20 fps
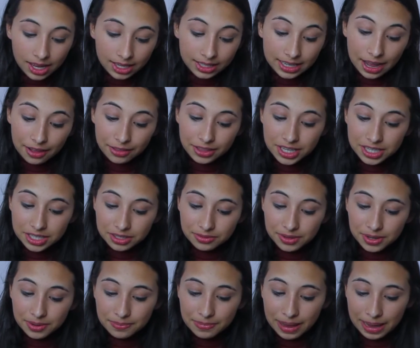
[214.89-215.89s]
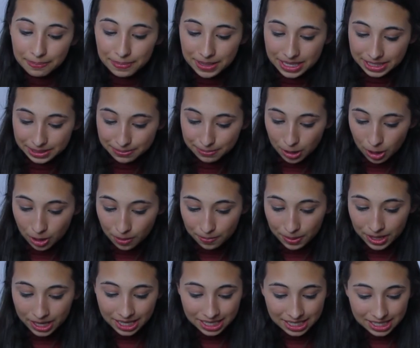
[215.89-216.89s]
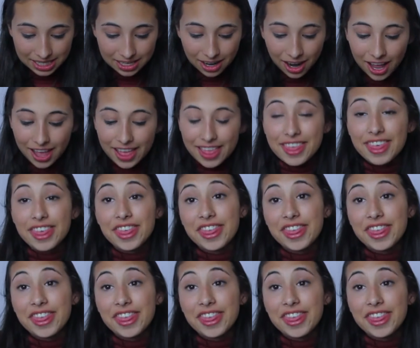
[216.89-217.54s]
Now this room may be small, but it's not